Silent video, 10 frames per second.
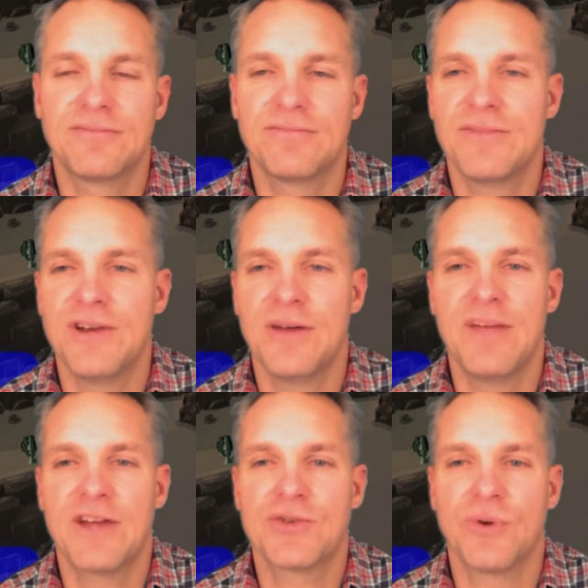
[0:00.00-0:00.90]

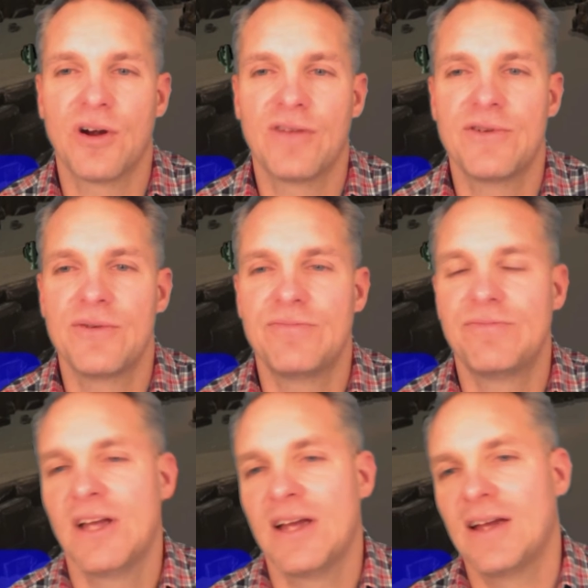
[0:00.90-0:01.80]
Make sure if you,
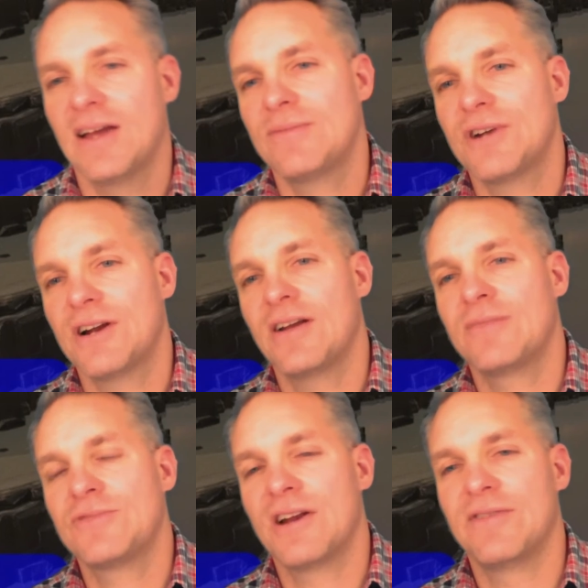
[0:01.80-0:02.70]
I'm trying
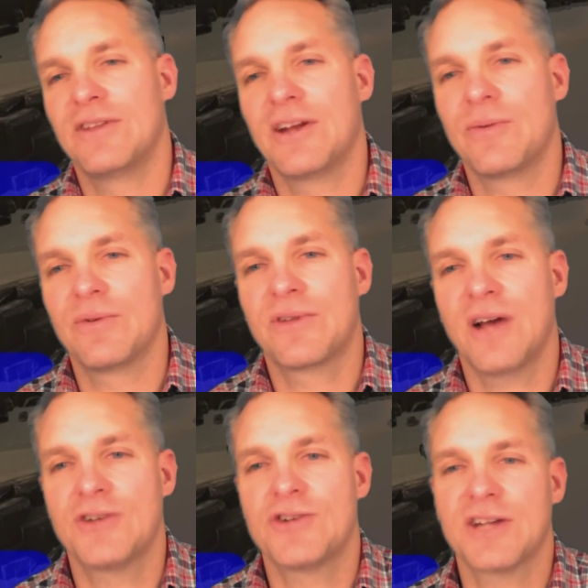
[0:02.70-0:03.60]
to even think with
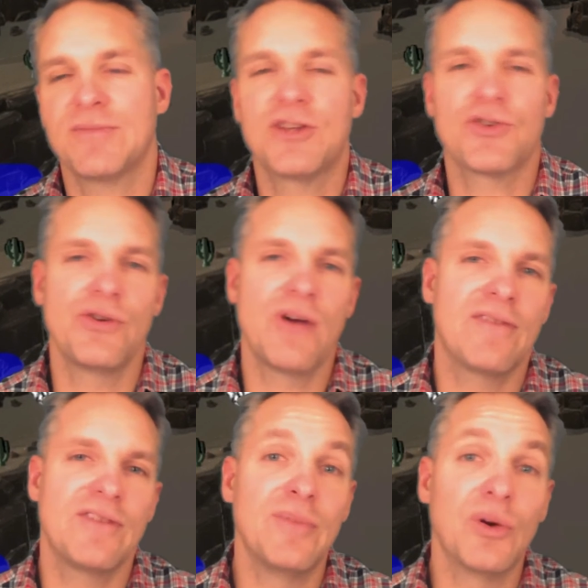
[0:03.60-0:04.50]
contracts, make sure you
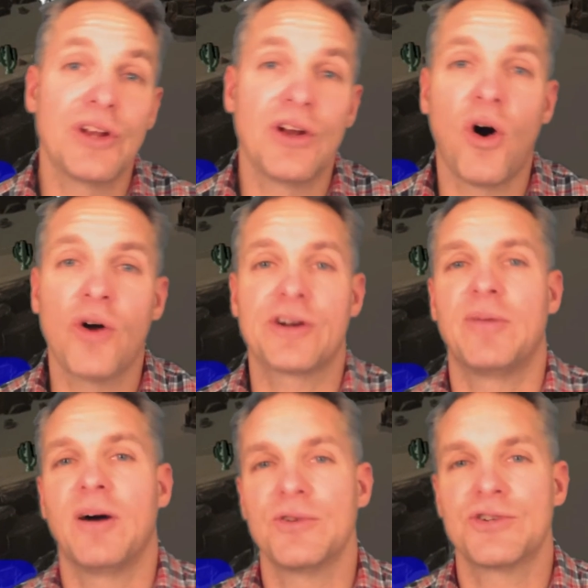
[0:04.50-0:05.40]
have the ability to audit a
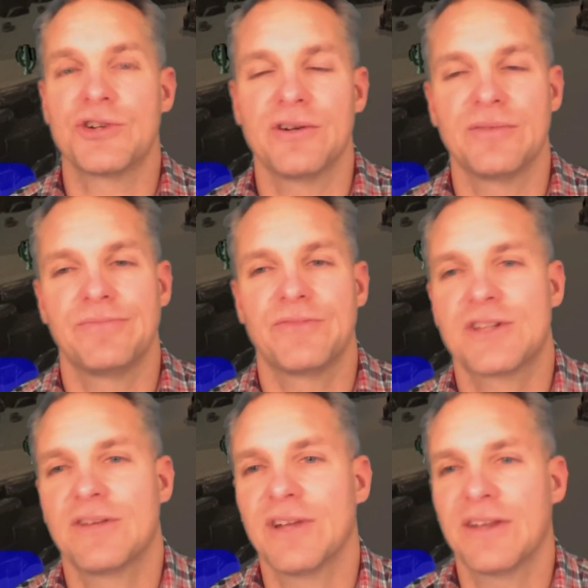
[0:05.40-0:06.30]
publisher,
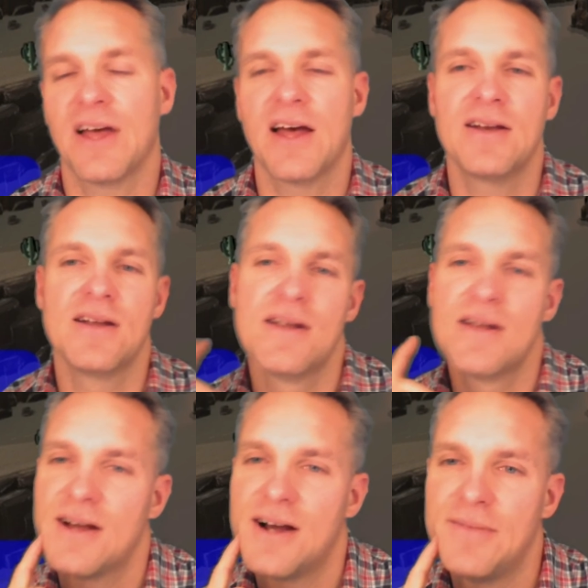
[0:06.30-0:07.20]
stuff like that.
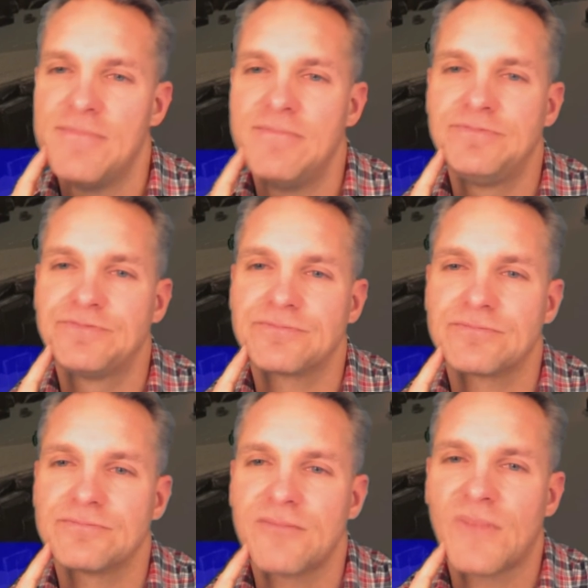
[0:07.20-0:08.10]

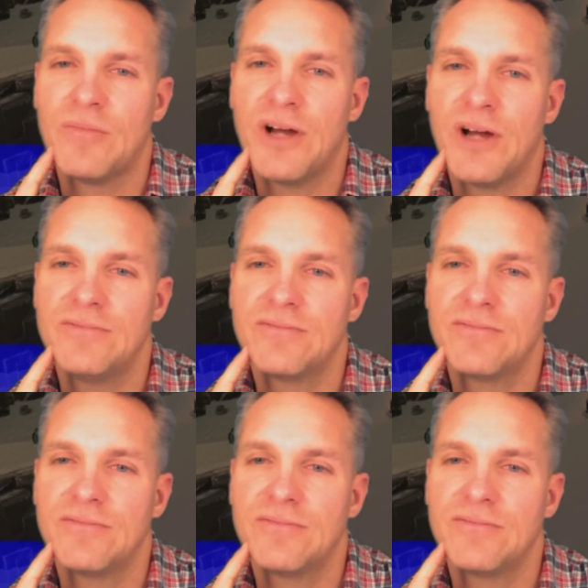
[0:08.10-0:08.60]
But